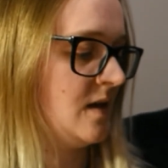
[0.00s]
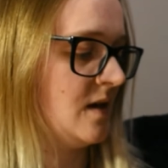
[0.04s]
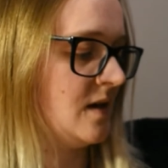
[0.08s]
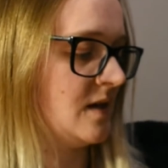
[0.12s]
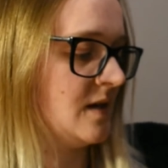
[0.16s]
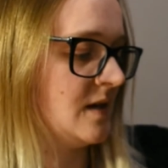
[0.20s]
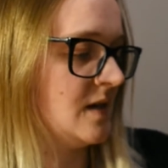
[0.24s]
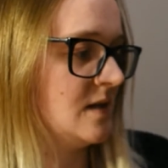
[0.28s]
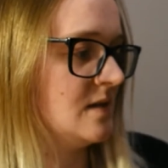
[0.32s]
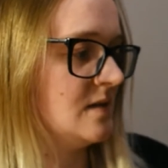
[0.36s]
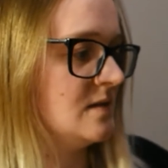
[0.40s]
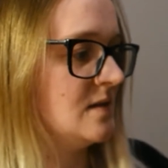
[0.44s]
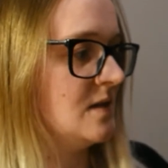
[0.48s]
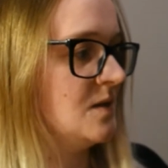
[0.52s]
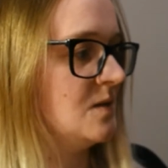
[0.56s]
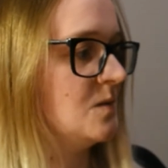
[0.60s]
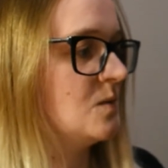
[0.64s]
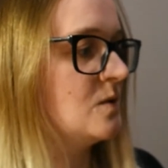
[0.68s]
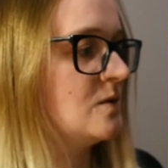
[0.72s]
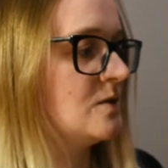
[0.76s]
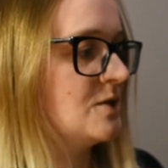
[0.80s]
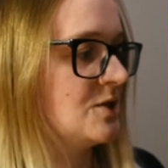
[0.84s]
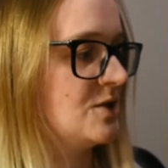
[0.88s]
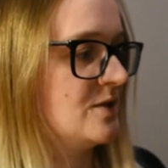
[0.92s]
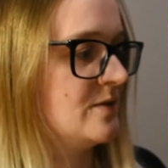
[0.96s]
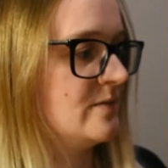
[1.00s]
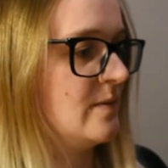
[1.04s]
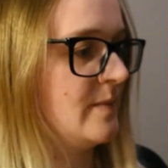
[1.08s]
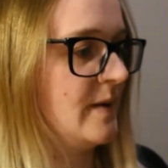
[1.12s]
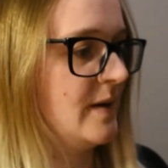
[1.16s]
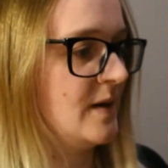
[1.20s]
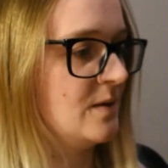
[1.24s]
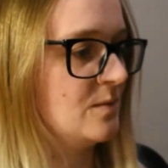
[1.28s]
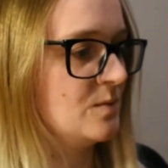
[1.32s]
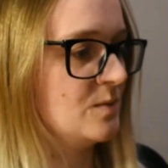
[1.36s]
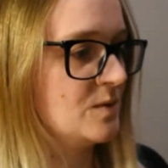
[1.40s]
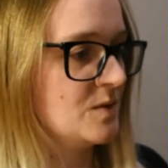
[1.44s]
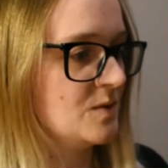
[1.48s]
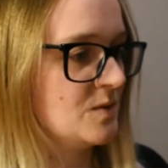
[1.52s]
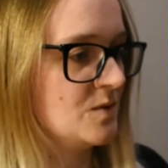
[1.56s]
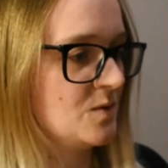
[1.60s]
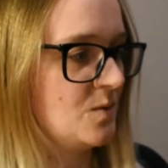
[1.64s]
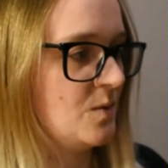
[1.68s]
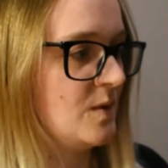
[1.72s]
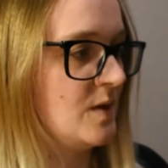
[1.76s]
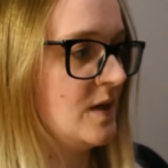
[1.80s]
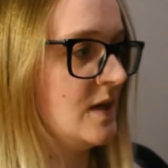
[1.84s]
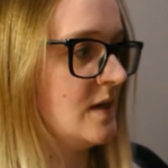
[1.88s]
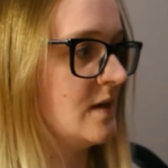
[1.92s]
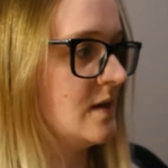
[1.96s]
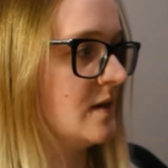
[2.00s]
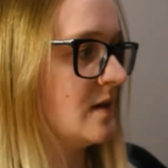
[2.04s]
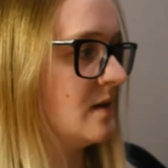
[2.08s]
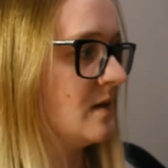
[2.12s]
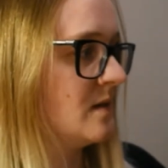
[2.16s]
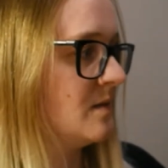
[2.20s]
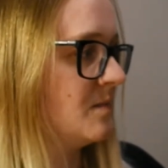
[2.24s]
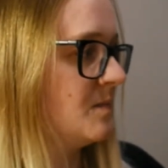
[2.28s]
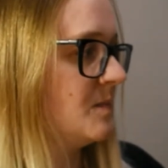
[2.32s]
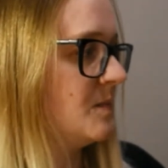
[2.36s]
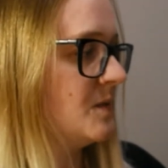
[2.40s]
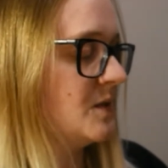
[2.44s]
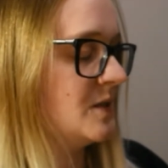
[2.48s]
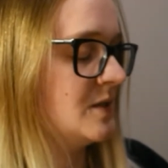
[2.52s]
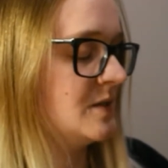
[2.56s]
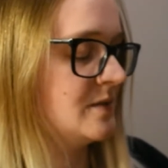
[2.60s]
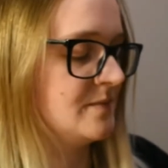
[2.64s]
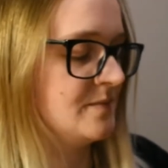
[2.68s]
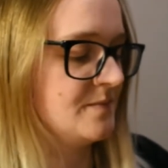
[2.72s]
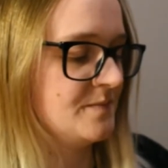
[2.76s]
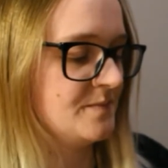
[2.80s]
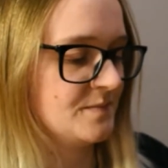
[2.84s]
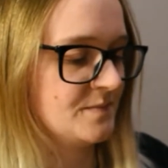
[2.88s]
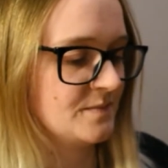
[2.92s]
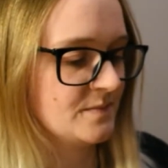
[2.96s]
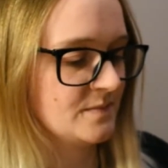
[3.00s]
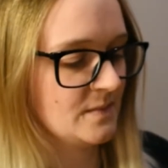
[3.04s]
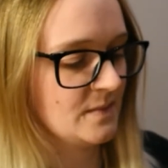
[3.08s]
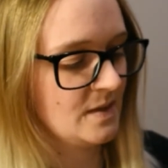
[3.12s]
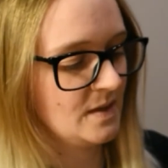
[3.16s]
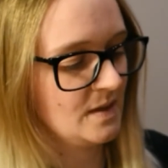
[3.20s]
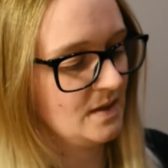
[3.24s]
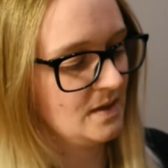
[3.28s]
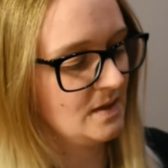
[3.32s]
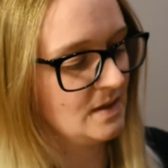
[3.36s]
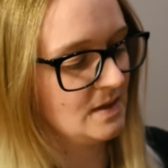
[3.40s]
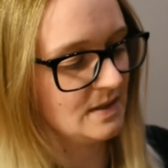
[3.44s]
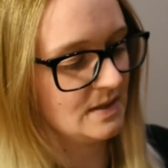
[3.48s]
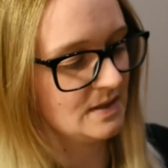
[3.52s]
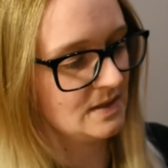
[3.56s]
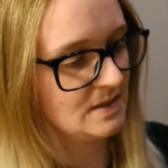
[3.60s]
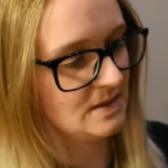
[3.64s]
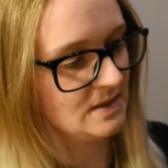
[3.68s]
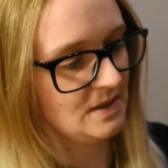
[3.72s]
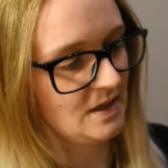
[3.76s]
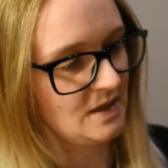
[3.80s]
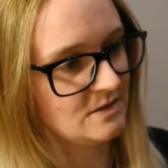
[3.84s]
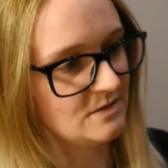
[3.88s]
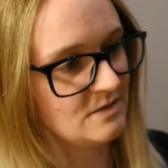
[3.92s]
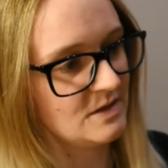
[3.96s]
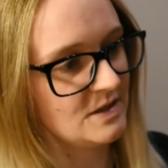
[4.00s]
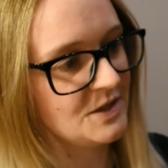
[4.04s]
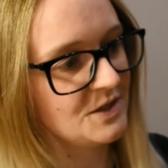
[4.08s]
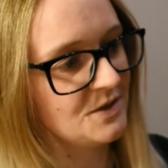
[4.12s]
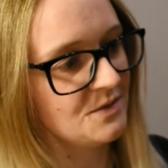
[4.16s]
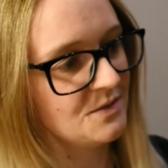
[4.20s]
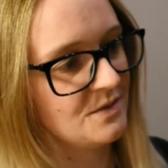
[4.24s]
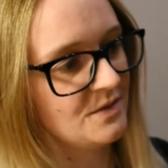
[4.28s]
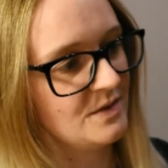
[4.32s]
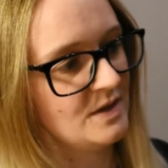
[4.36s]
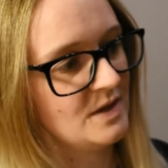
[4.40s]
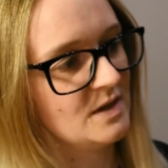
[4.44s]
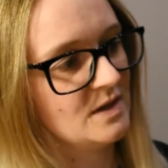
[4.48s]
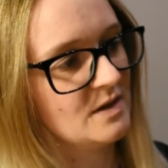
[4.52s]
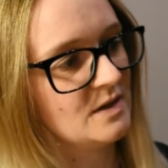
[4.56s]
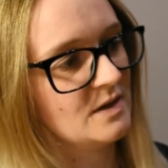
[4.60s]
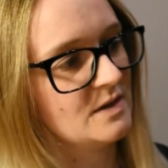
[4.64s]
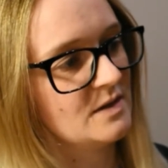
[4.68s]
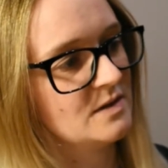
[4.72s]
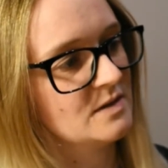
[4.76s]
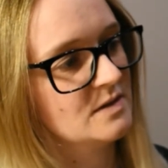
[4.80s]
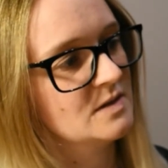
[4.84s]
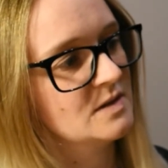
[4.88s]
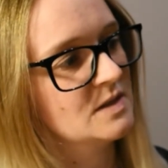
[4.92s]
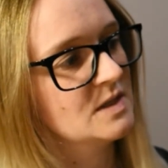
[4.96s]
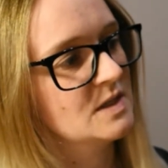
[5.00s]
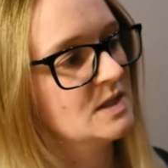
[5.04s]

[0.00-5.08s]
Again, I water him about once a week, but I really don't think